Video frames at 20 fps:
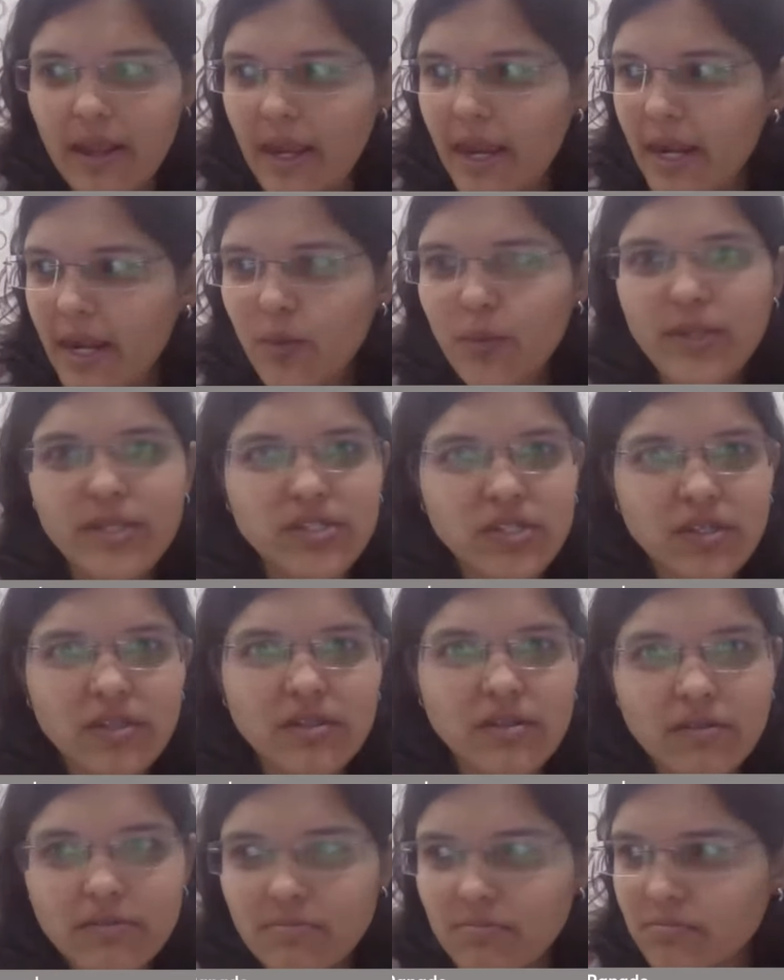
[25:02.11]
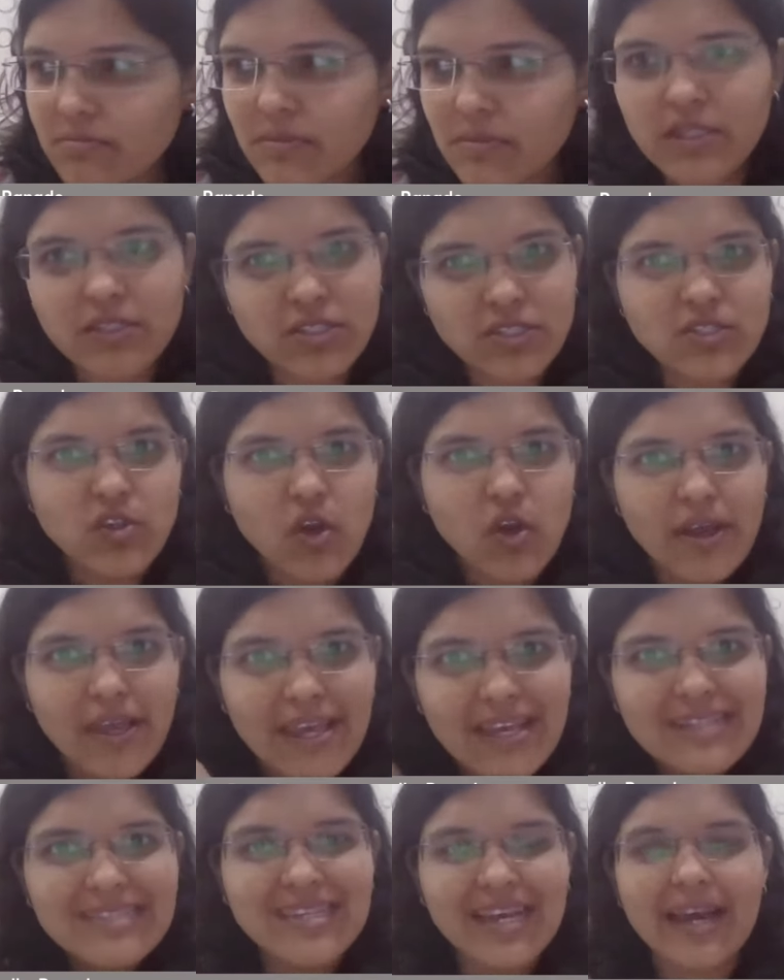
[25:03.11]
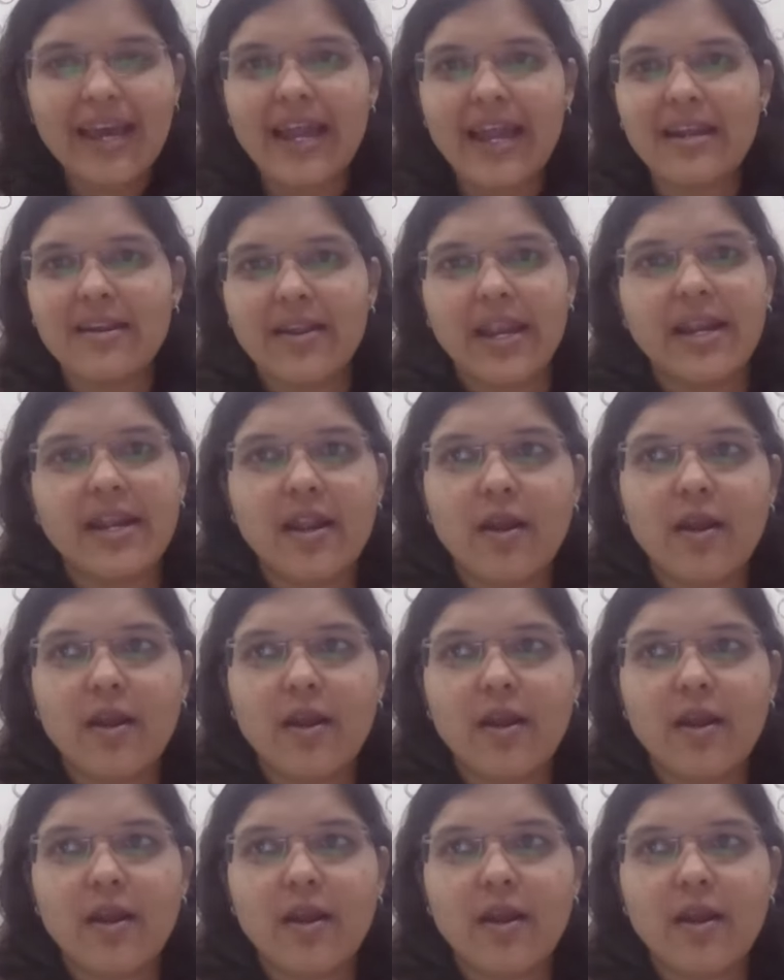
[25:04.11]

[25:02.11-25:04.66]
at which this stock is at right